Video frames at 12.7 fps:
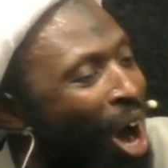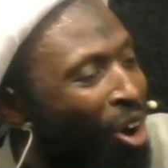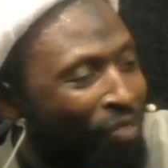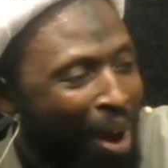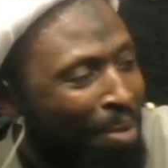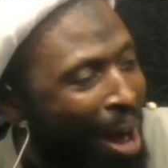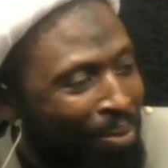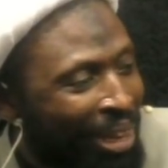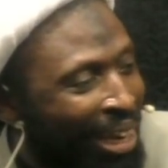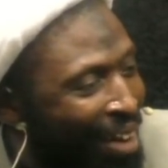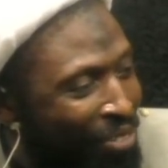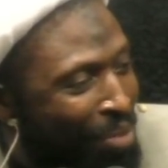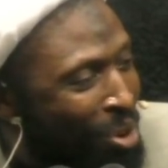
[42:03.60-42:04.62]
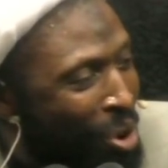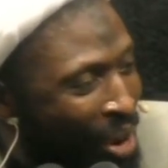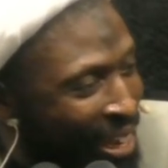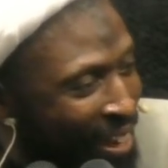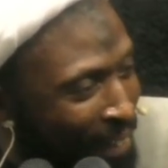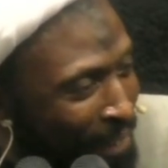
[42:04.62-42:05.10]
of Abu Abdullah from
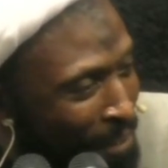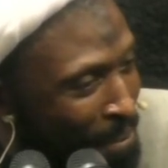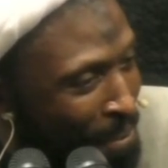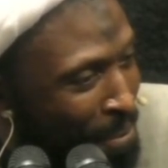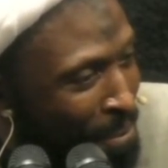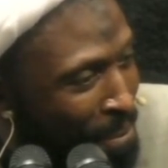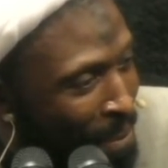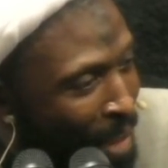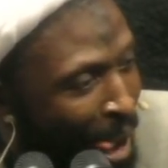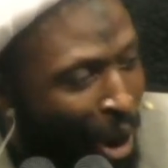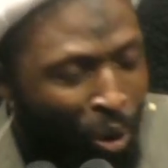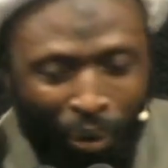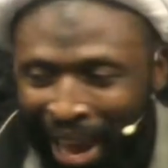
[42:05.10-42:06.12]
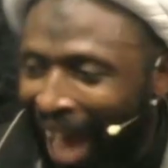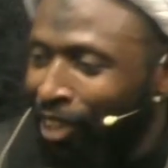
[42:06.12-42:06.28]
going? We